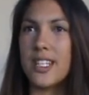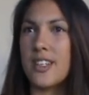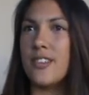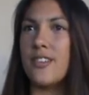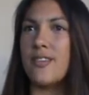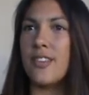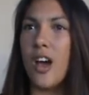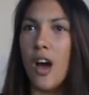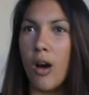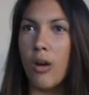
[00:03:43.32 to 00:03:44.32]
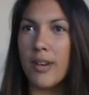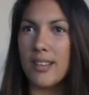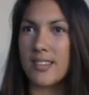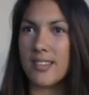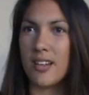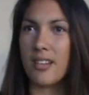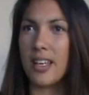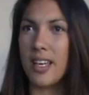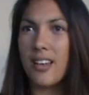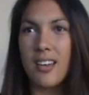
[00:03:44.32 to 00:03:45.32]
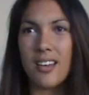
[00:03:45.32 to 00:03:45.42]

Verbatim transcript: didn't know necessarily.